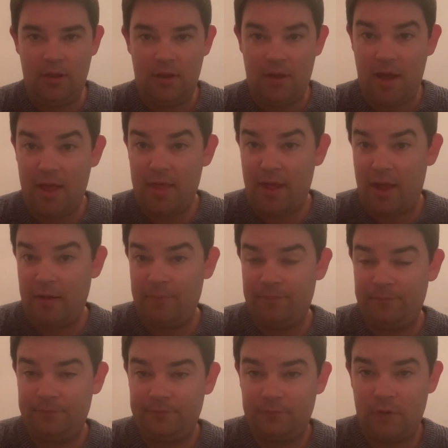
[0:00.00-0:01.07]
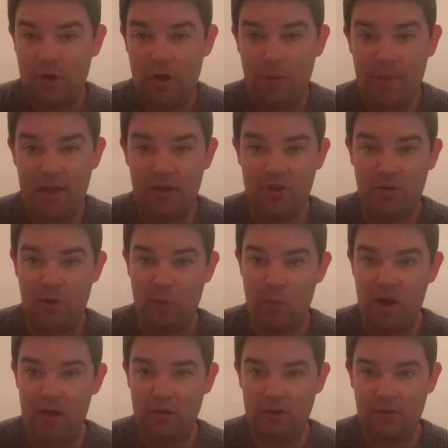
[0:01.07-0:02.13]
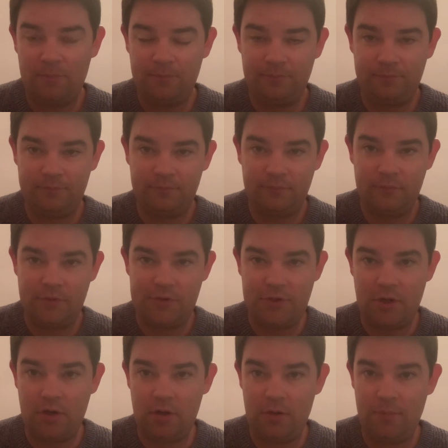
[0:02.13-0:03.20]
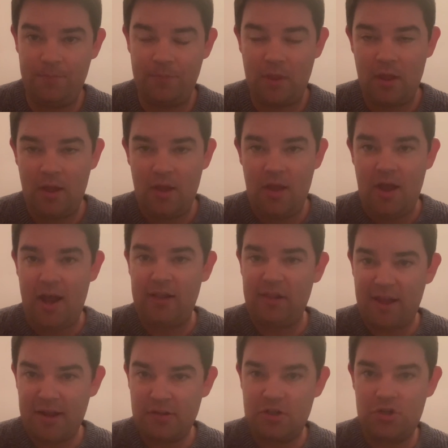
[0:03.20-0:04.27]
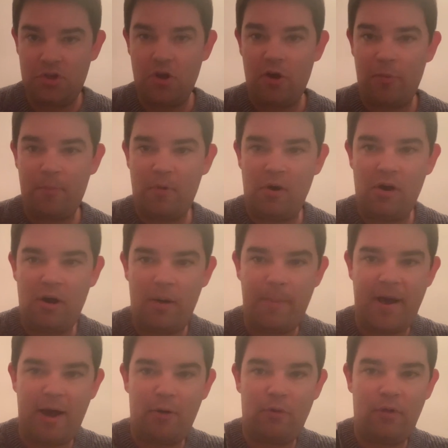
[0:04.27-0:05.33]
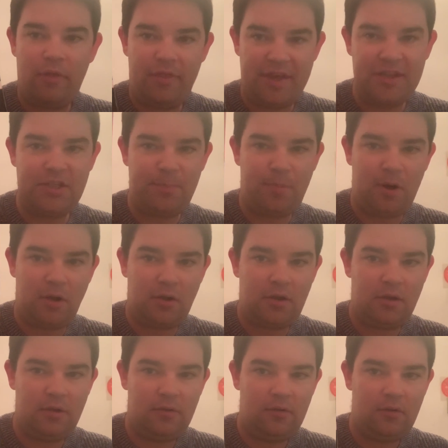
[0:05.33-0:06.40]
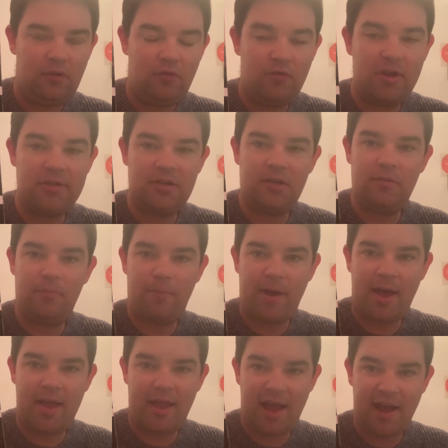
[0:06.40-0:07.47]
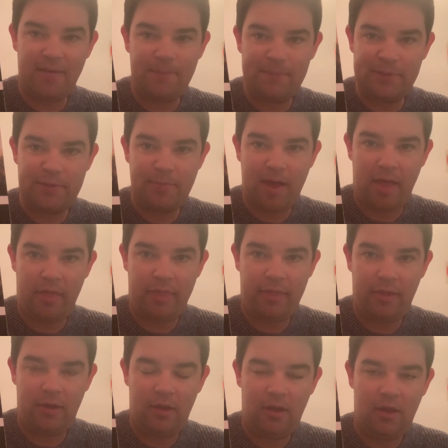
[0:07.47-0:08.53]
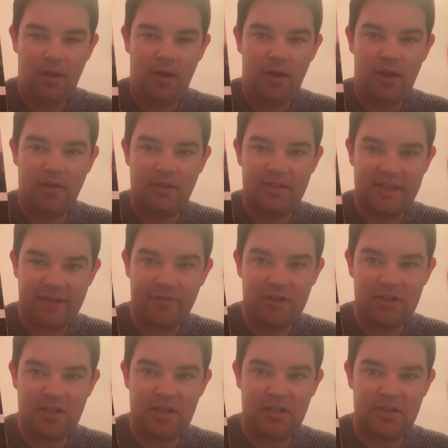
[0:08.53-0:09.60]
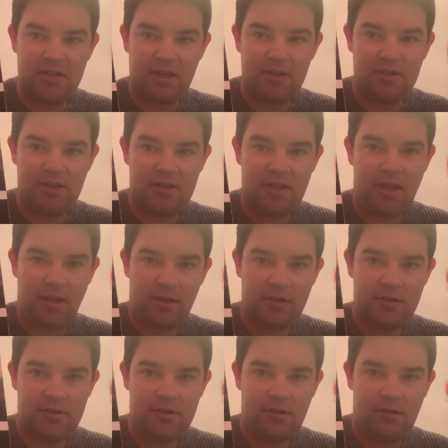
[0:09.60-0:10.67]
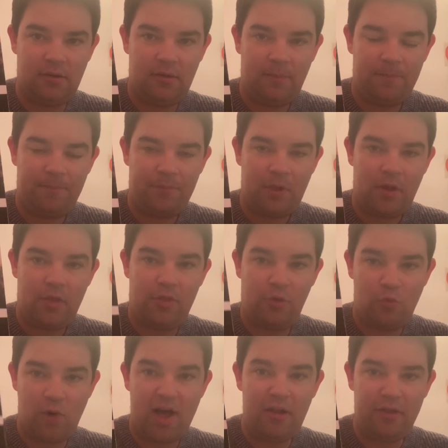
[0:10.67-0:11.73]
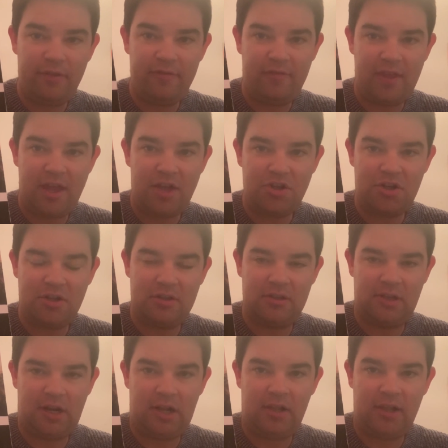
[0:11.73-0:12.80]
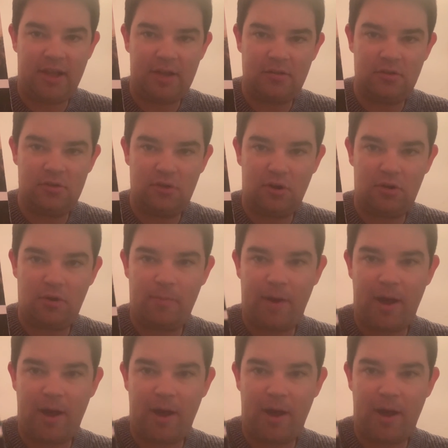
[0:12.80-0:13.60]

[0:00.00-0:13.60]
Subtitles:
Hi there, hope that you're doing well. So, I'd like to talk more about this book written by Adam Smith in 1766, The Wealth of Nations, and I'd like to talk a